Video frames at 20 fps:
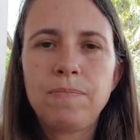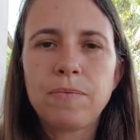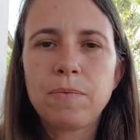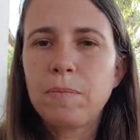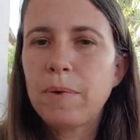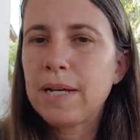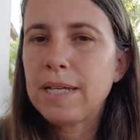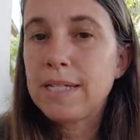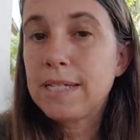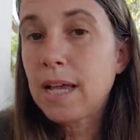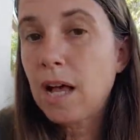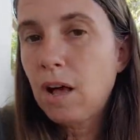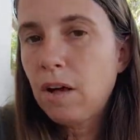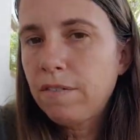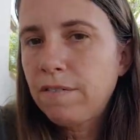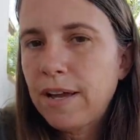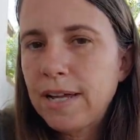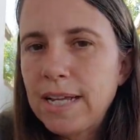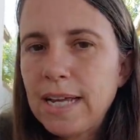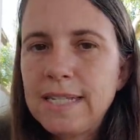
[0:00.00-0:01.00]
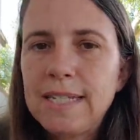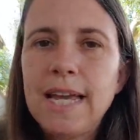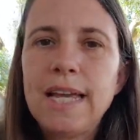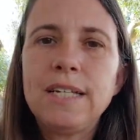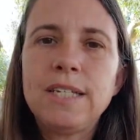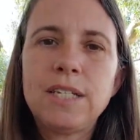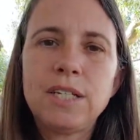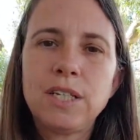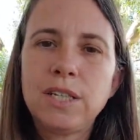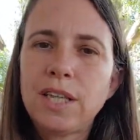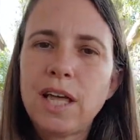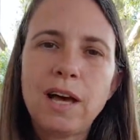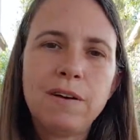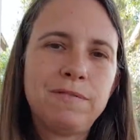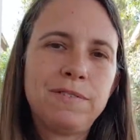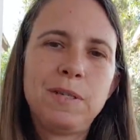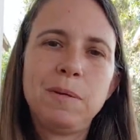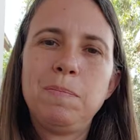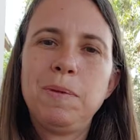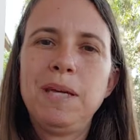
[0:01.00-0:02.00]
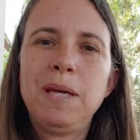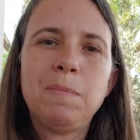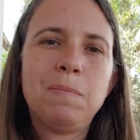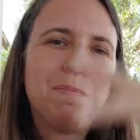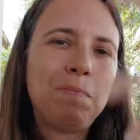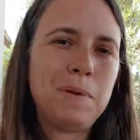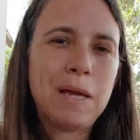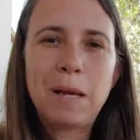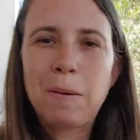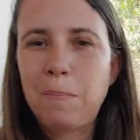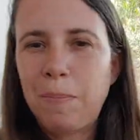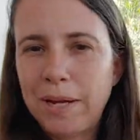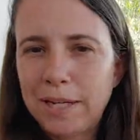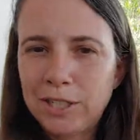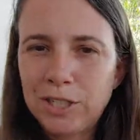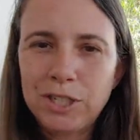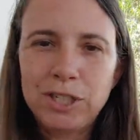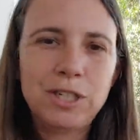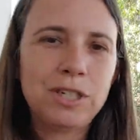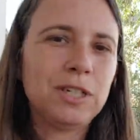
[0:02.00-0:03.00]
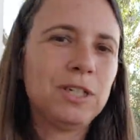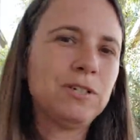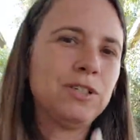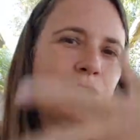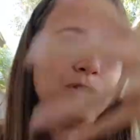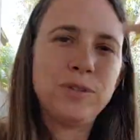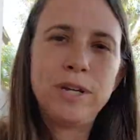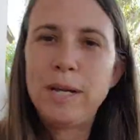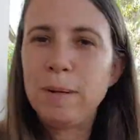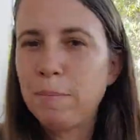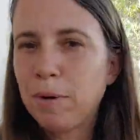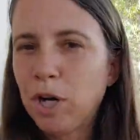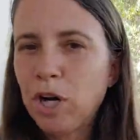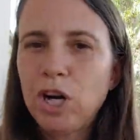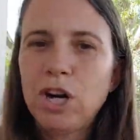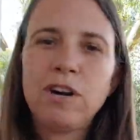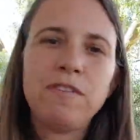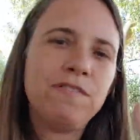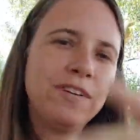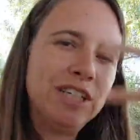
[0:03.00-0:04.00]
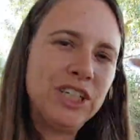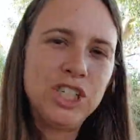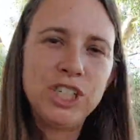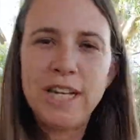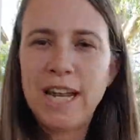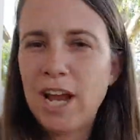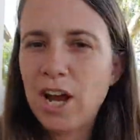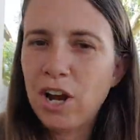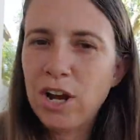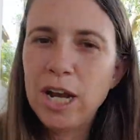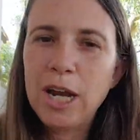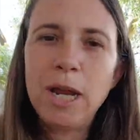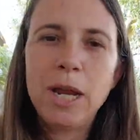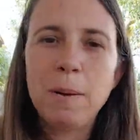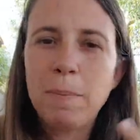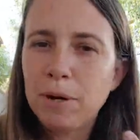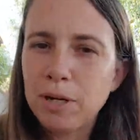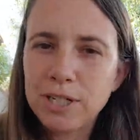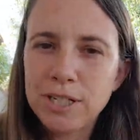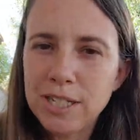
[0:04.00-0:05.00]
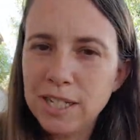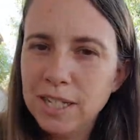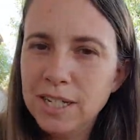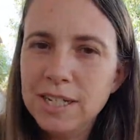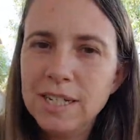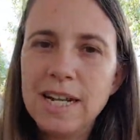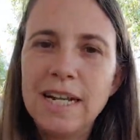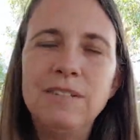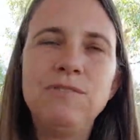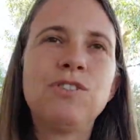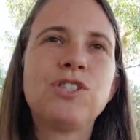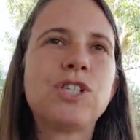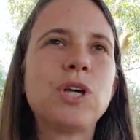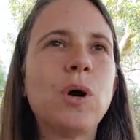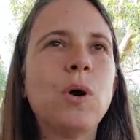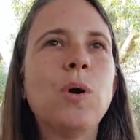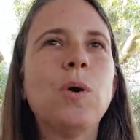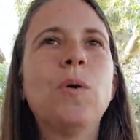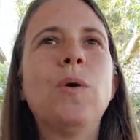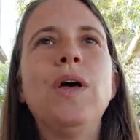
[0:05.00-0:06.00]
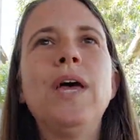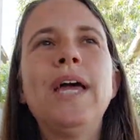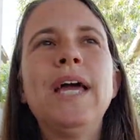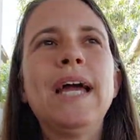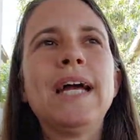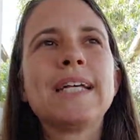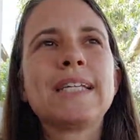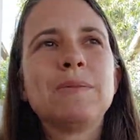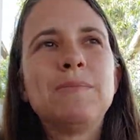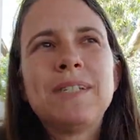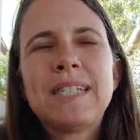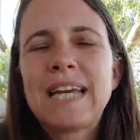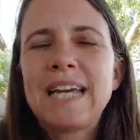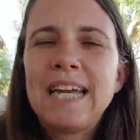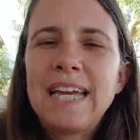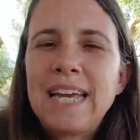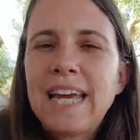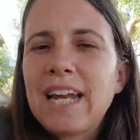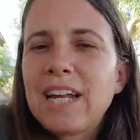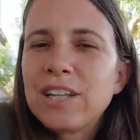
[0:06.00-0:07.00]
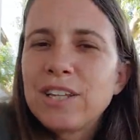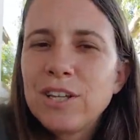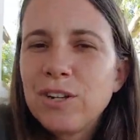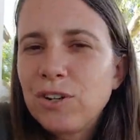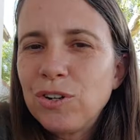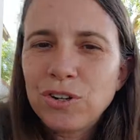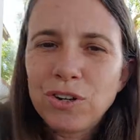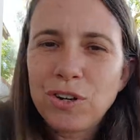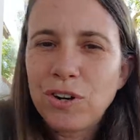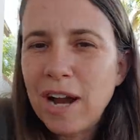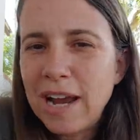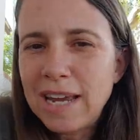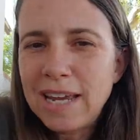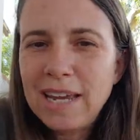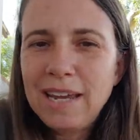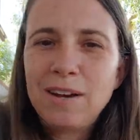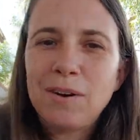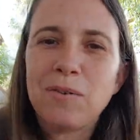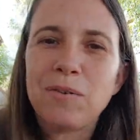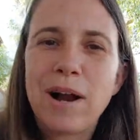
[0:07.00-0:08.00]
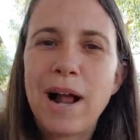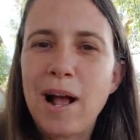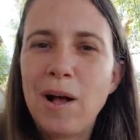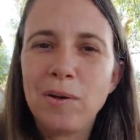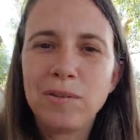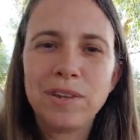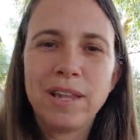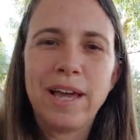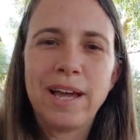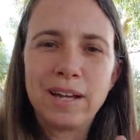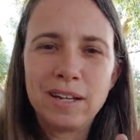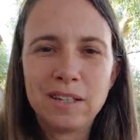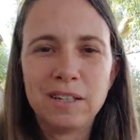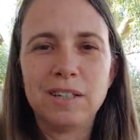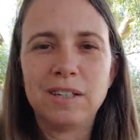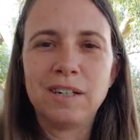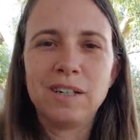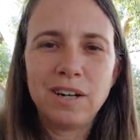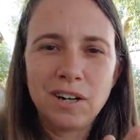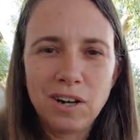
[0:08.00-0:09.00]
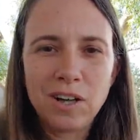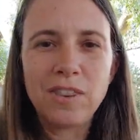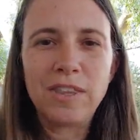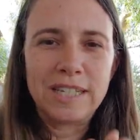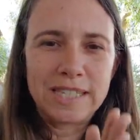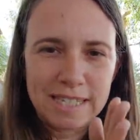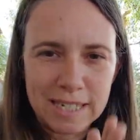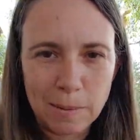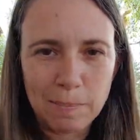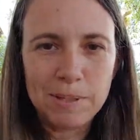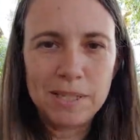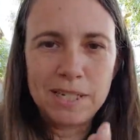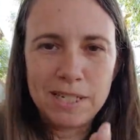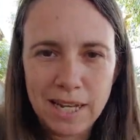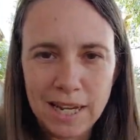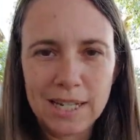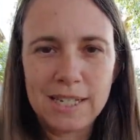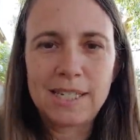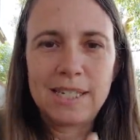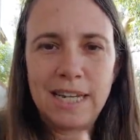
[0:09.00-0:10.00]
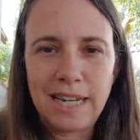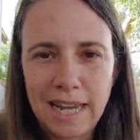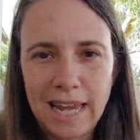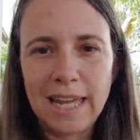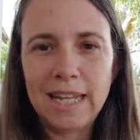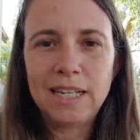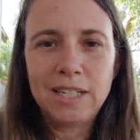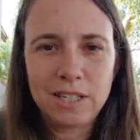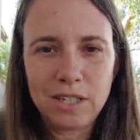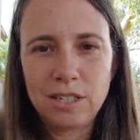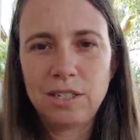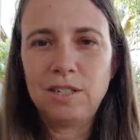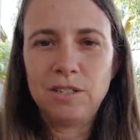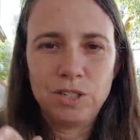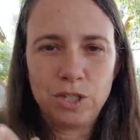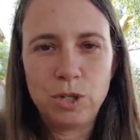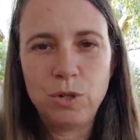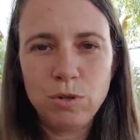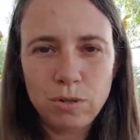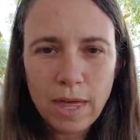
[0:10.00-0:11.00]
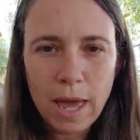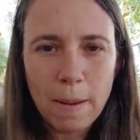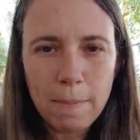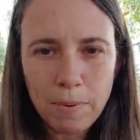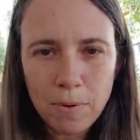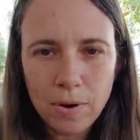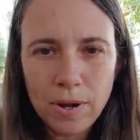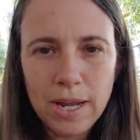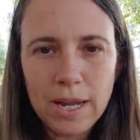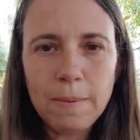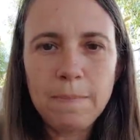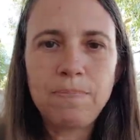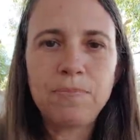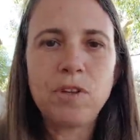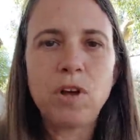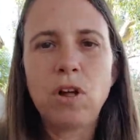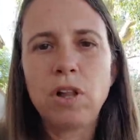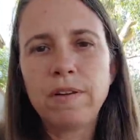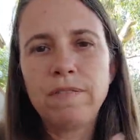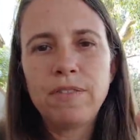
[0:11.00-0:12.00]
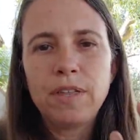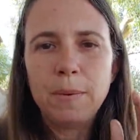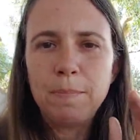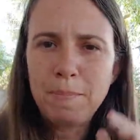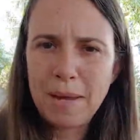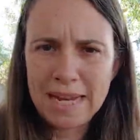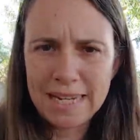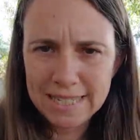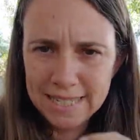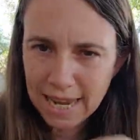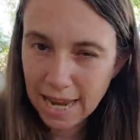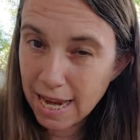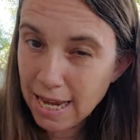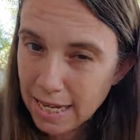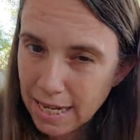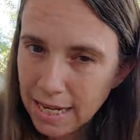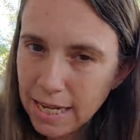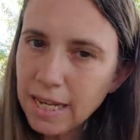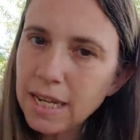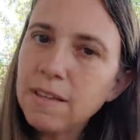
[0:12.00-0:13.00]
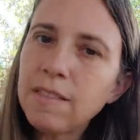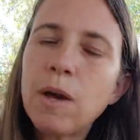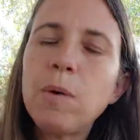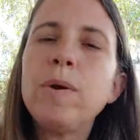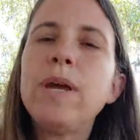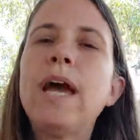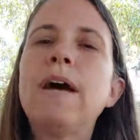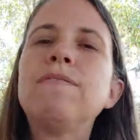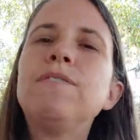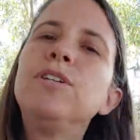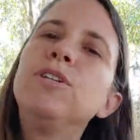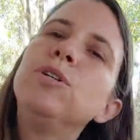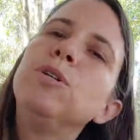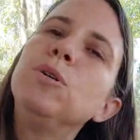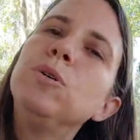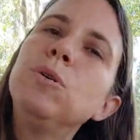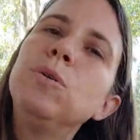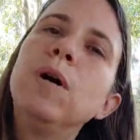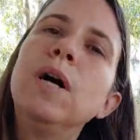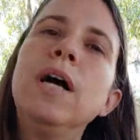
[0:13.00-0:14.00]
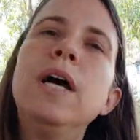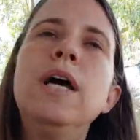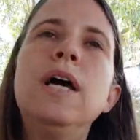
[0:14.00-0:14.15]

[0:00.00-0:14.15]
Myself, I tend to love to be a big picture dreamer, visionary person, and so sometimes I can get a little cranky around like, oh, all the steps it takes to get to that point and all of the maintaining that we have to do,